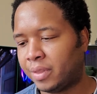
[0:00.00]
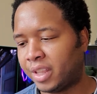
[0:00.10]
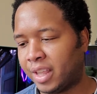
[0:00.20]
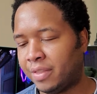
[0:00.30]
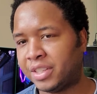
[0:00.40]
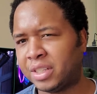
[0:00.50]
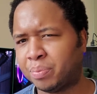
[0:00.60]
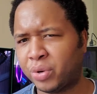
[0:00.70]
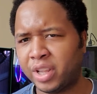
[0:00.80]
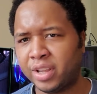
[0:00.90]
Again, this is a
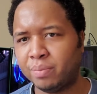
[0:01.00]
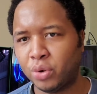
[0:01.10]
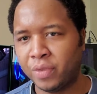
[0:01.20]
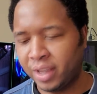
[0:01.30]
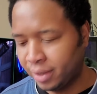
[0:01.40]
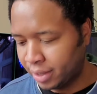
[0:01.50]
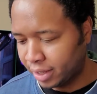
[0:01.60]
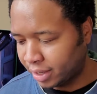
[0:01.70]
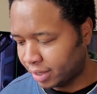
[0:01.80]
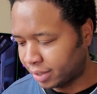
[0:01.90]
pretty good movie.
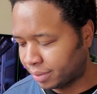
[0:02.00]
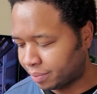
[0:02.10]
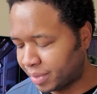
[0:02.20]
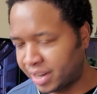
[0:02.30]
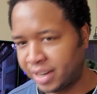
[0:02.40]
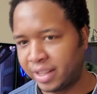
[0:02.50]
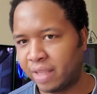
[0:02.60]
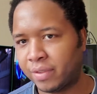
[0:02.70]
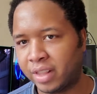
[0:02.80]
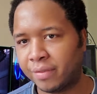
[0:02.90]
It didn't
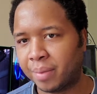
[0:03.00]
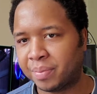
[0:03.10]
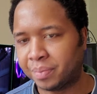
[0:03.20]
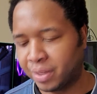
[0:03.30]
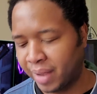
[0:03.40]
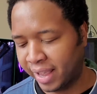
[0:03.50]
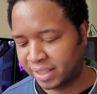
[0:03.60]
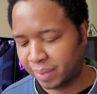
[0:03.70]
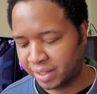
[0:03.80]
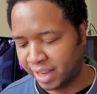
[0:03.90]
live up to my
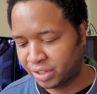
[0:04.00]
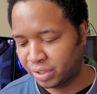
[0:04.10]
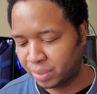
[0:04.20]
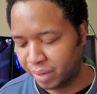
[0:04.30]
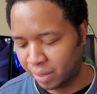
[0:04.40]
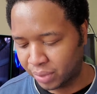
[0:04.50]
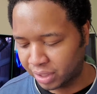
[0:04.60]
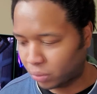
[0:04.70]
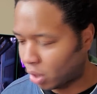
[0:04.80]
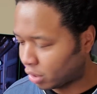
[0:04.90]
expectations, but it was
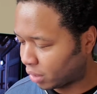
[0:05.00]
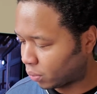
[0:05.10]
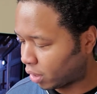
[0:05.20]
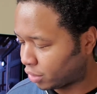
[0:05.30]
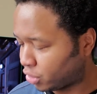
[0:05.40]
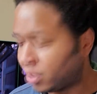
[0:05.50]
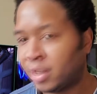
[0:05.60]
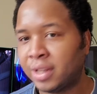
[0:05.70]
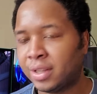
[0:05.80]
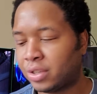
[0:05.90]
a quality watch,
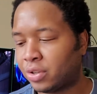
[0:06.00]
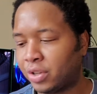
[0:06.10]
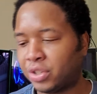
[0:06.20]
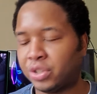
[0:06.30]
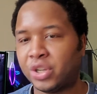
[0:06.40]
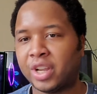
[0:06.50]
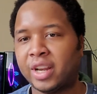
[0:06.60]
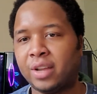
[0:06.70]
so you should check it